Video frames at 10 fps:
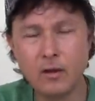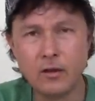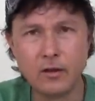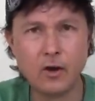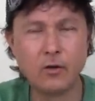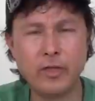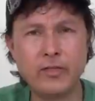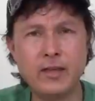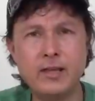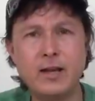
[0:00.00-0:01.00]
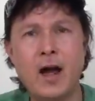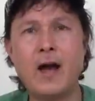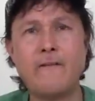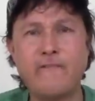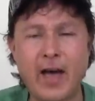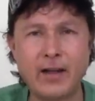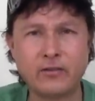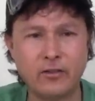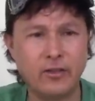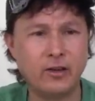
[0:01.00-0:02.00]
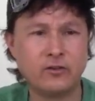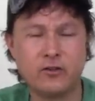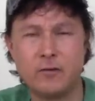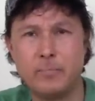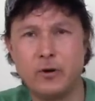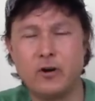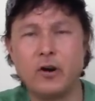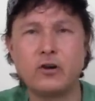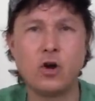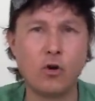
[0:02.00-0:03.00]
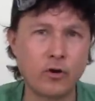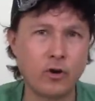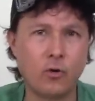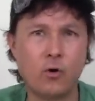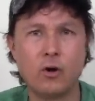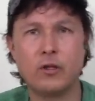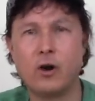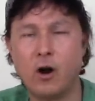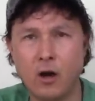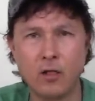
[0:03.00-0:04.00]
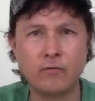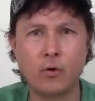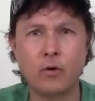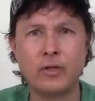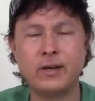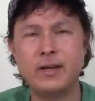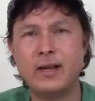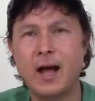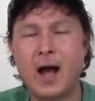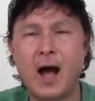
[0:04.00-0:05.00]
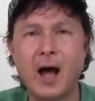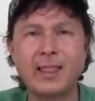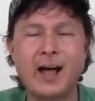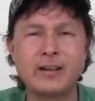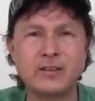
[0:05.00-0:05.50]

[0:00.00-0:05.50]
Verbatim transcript: you know, then they eat high fat, so then they could start putting on coconut oil and olive oil and eating lots